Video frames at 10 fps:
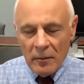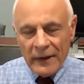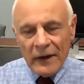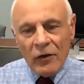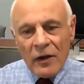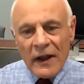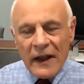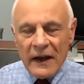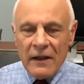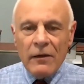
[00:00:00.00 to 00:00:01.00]
be looking
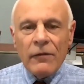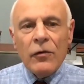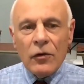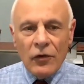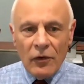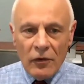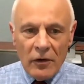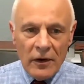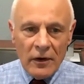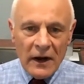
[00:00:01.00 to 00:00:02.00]
at in the future
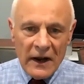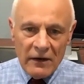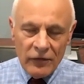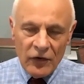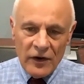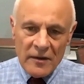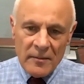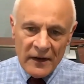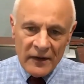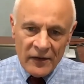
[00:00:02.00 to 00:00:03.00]
are kind of
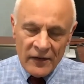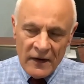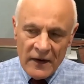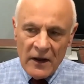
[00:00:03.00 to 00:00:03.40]
treatments